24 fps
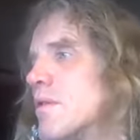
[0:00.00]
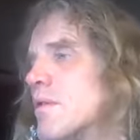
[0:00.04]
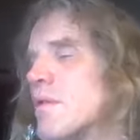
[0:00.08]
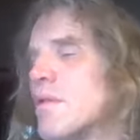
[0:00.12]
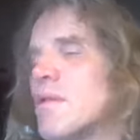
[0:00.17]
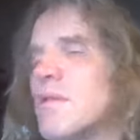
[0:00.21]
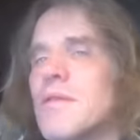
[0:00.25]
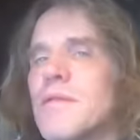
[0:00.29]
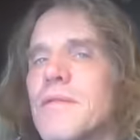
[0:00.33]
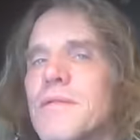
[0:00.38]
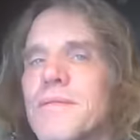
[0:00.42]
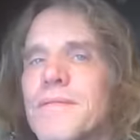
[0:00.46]
So,
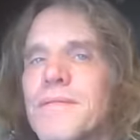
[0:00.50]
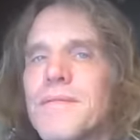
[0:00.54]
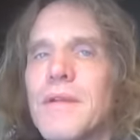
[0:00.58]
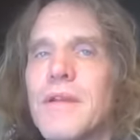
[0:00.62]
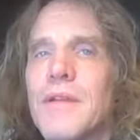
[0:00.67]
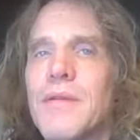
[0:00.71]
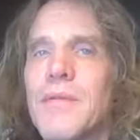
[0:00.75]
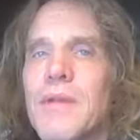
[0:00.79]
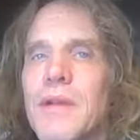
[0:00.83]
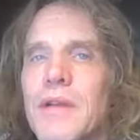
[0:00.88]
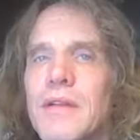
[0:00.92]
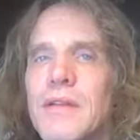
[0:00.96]

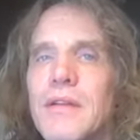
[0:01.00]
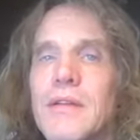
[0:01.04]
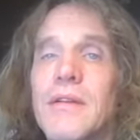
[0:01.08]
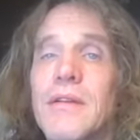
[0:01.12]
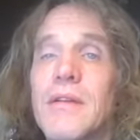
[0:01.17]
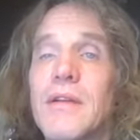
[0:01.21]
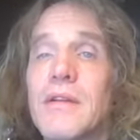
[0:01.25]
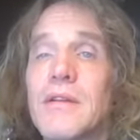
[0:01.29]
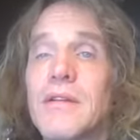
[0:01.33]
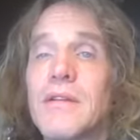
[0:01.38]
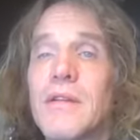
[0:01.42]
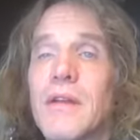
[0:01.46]
anyway, till
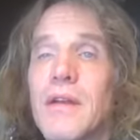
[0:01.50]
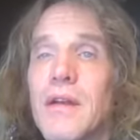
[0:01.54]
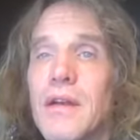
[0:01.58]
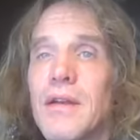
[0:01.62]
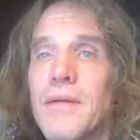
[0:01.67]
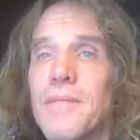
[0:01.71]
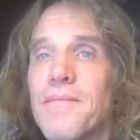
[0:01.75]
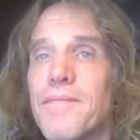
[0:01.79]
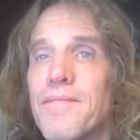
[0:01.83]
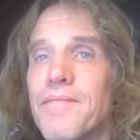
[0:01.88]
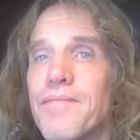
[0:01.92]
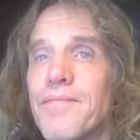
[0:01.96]
next
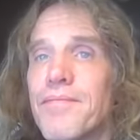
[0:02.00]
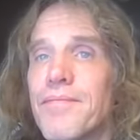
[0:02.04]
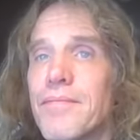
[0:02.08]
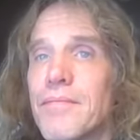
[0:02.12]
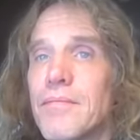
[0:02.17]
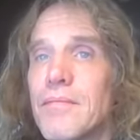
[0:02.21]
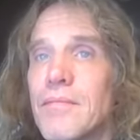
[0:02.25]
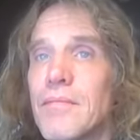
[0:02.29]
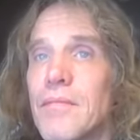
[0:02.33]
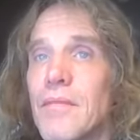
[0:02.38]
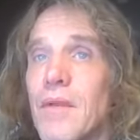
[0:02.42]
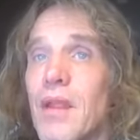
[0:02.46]
time
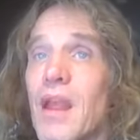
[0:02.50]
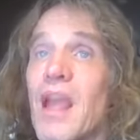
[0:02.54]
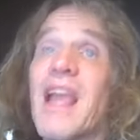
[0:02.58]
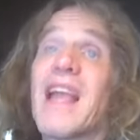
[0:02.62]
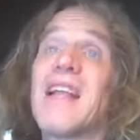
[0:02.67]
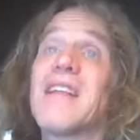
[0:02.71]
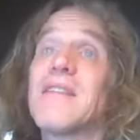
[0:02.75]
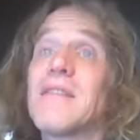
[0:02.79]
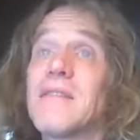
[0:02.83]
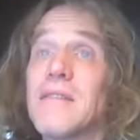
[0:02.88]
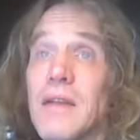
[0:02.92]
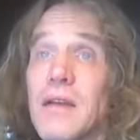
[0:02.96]

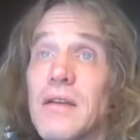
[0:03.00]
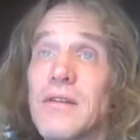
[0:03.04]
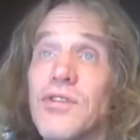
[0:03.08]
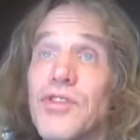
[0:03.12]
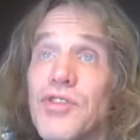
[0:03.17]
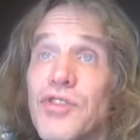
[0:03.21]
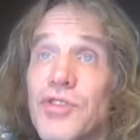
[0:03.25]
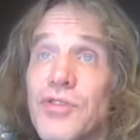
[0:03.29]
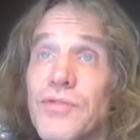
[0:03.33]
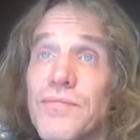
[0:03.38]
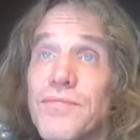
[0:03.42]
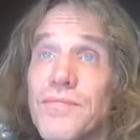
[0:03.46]
and
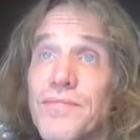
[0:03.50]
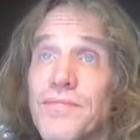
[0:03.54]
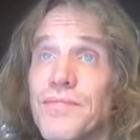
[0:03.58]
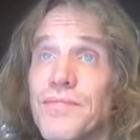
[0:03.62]
such.